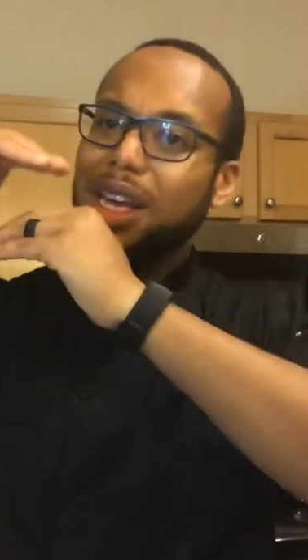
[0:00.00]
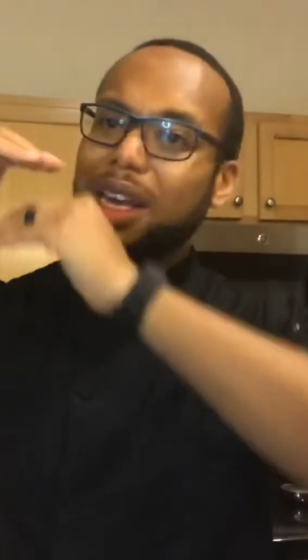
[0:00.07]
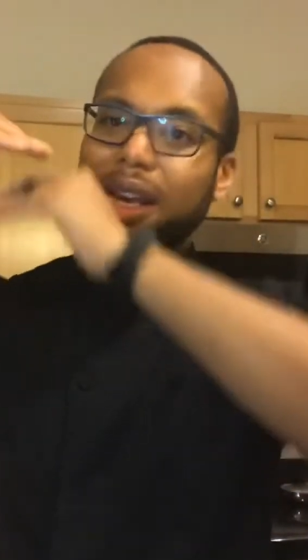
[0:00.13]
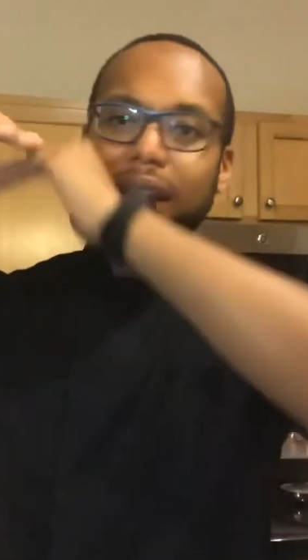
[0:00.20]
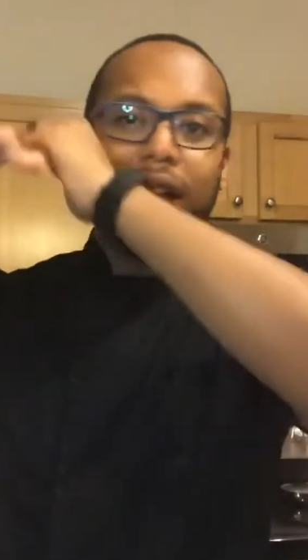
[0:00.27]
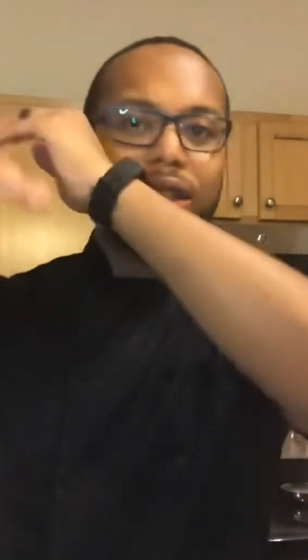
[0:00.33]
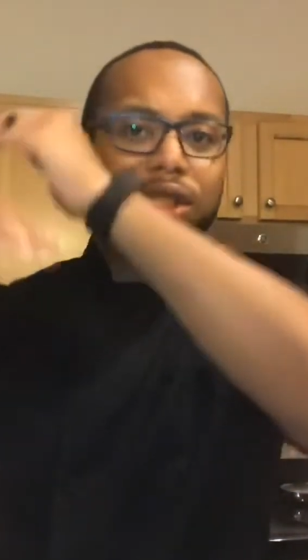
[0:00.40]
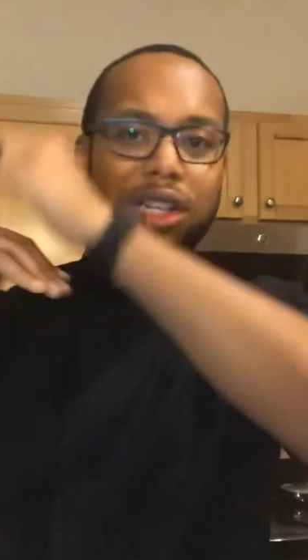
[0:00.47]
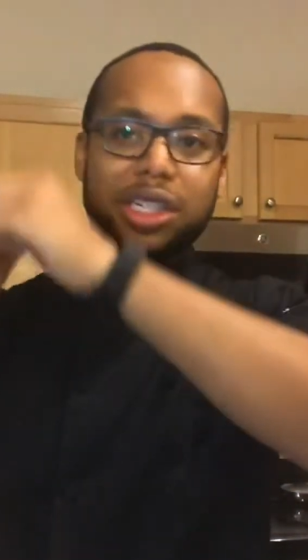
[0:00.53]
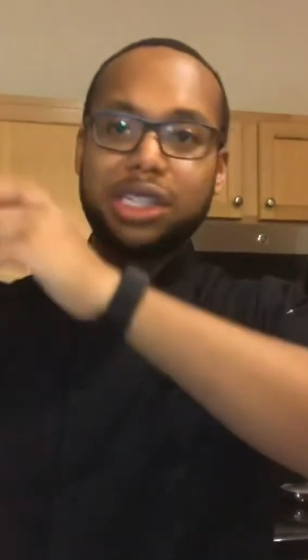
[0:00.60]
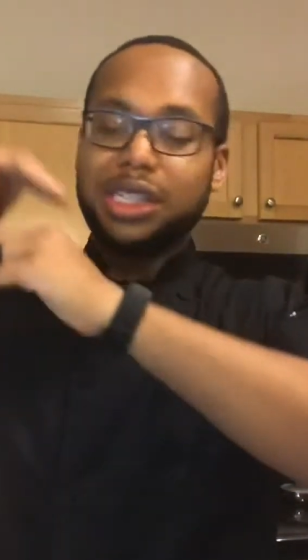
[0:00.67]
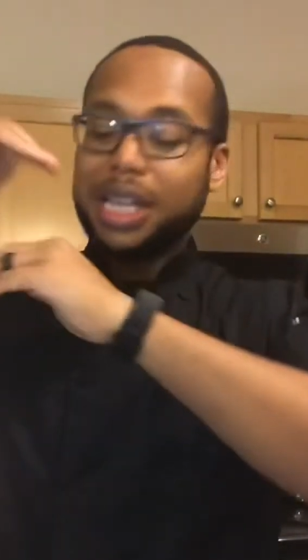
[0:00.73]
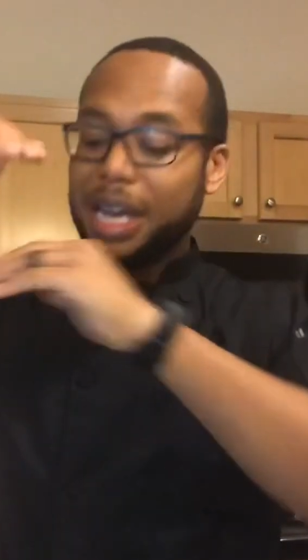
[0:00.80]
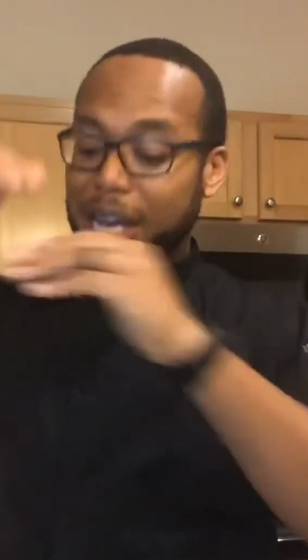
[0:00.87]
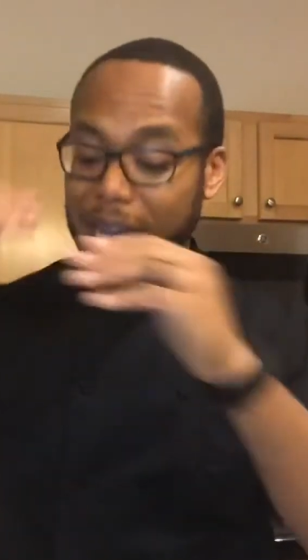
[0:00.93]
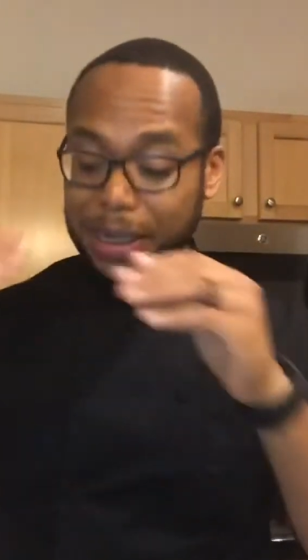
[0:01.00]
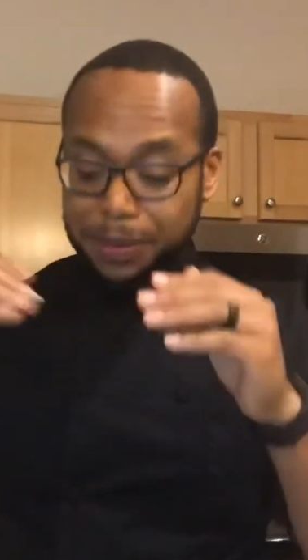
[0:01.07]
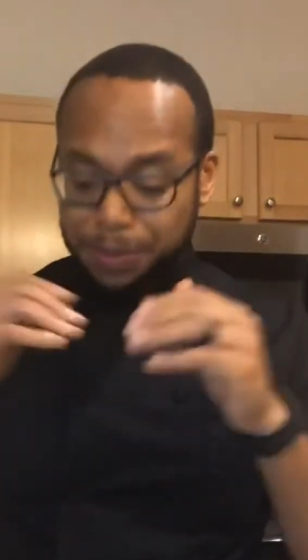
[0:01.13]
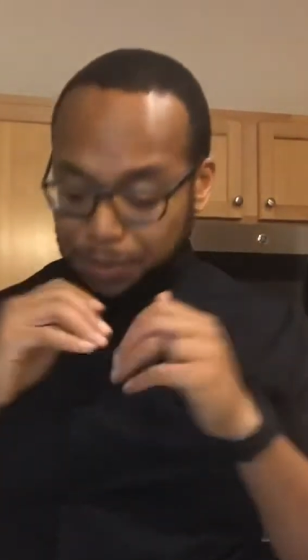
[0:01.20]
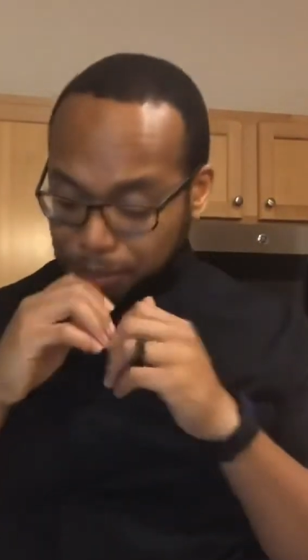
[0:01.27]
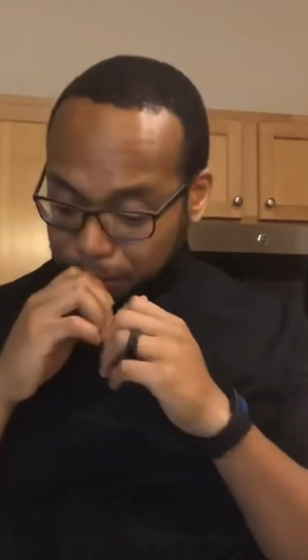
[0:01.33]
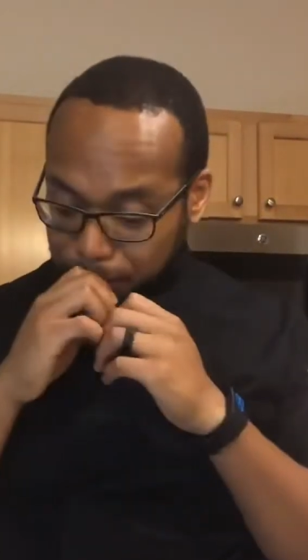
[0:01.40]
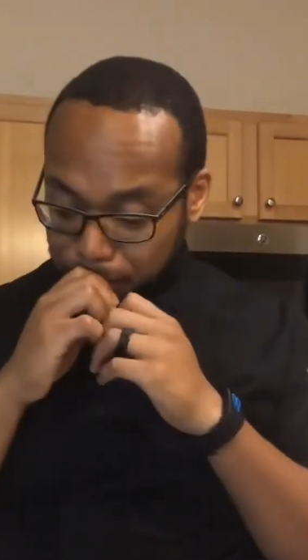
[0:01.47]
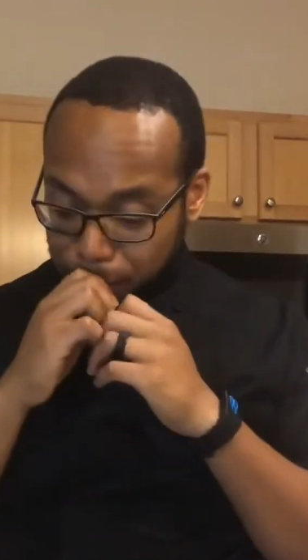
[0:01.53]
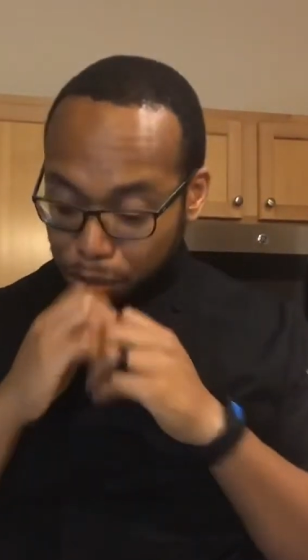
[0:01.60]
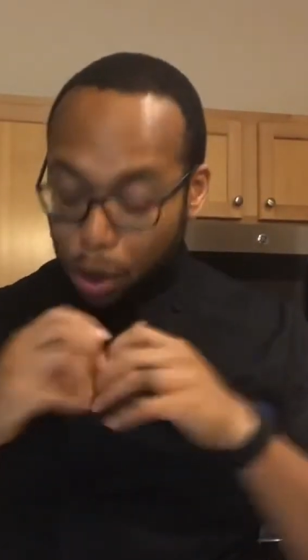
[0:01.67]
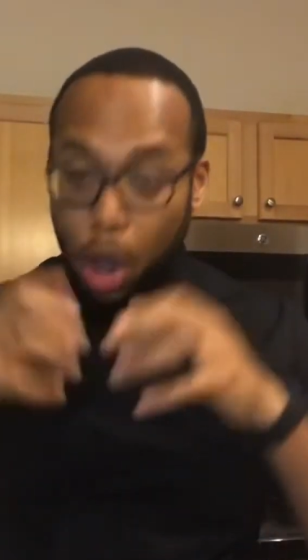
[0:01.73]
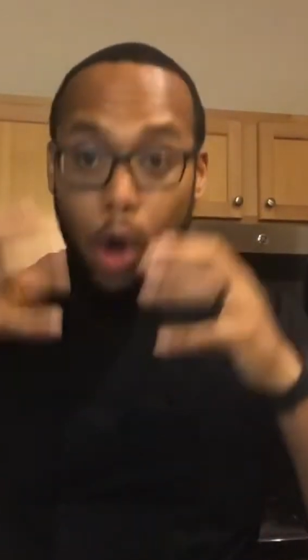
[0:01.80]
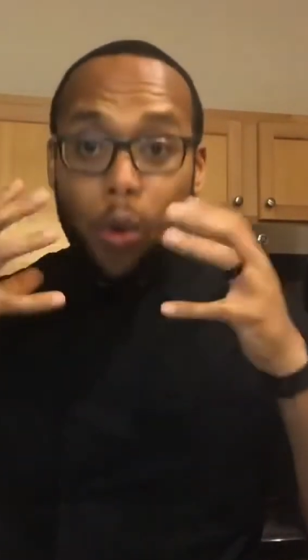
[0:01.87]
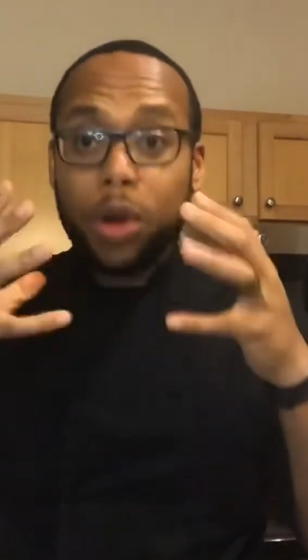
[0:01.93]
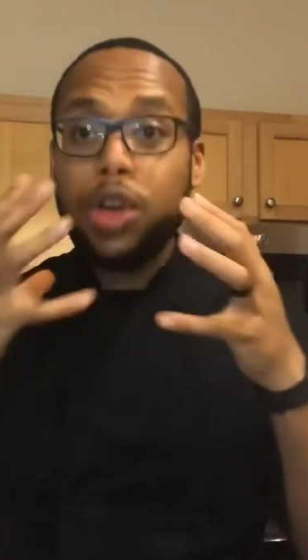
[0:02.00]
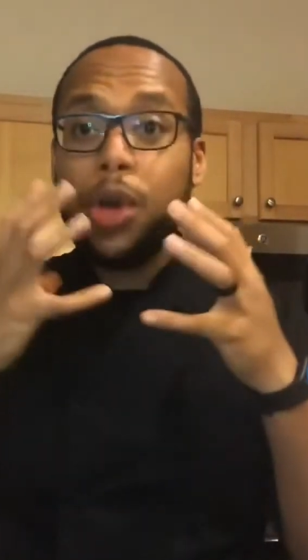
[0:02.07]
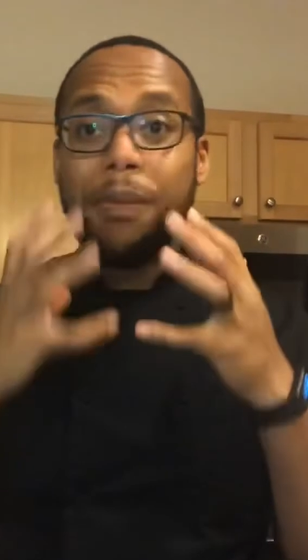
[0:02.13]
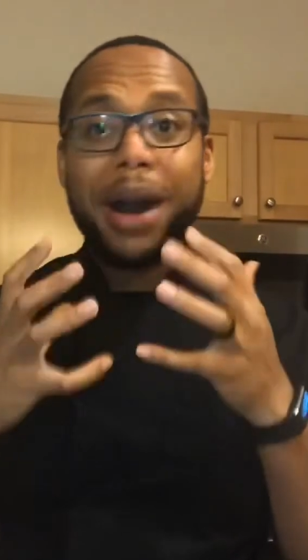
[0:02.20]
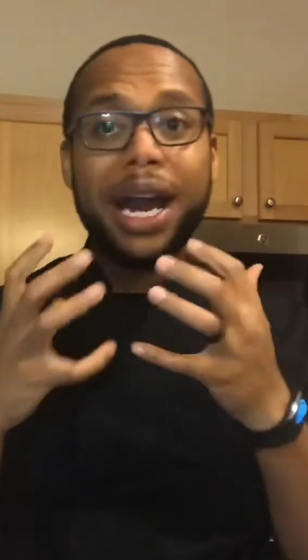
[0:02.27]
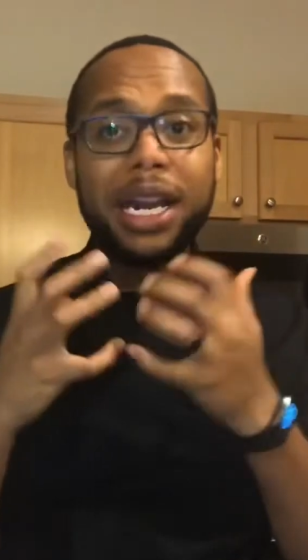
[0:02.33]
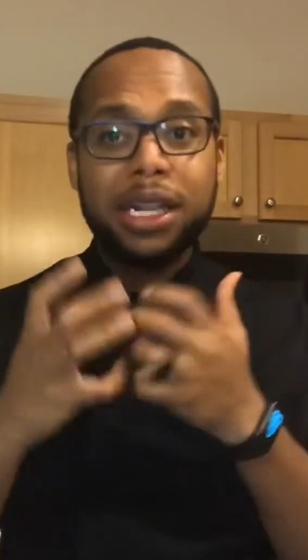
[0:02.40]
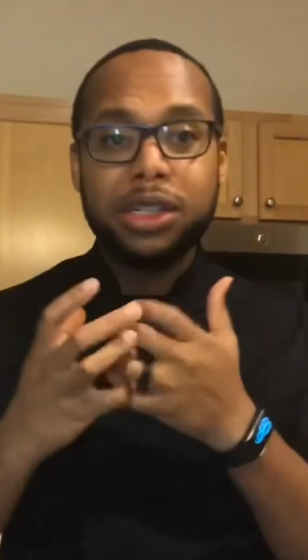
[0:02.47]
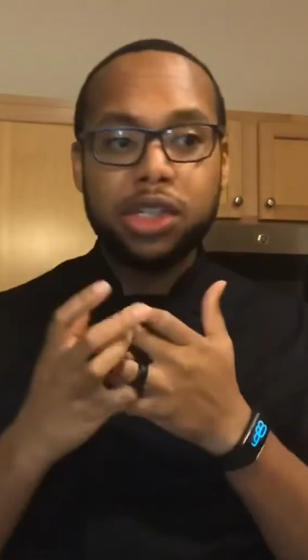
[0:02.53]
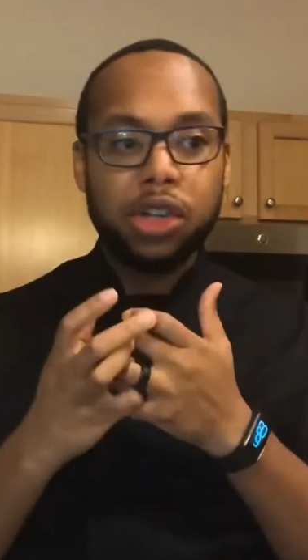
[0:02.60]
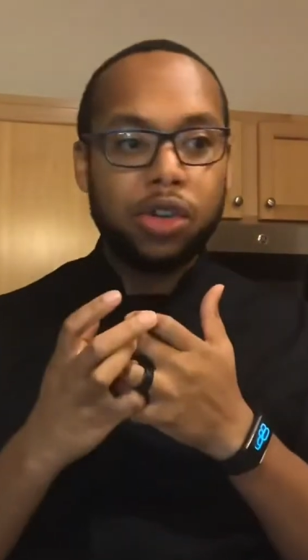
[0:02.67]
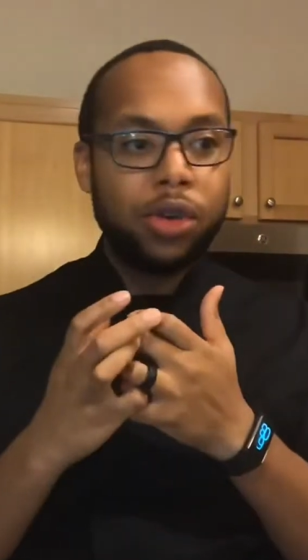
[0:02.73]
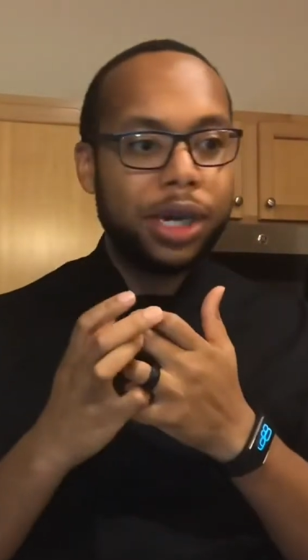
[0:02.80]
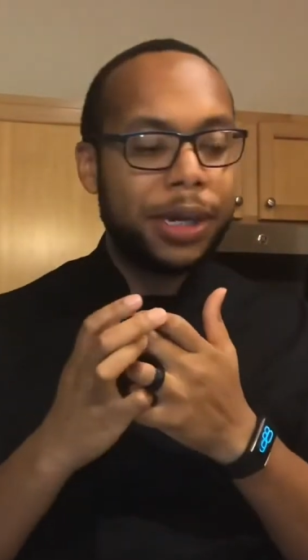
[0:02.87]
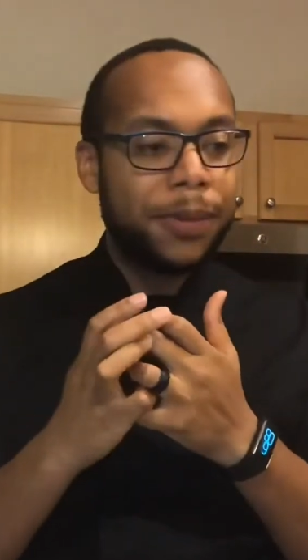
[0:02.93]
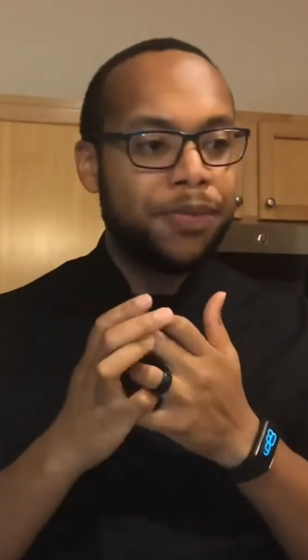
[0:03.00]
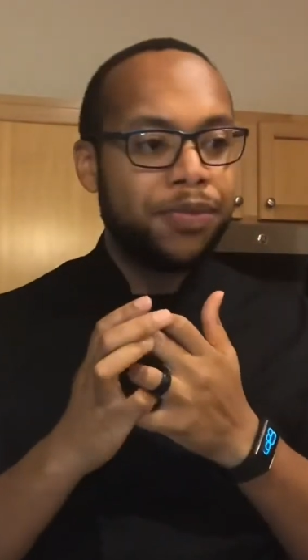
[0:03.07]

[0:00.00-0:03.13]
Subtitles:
It's just like, and when you bite into it,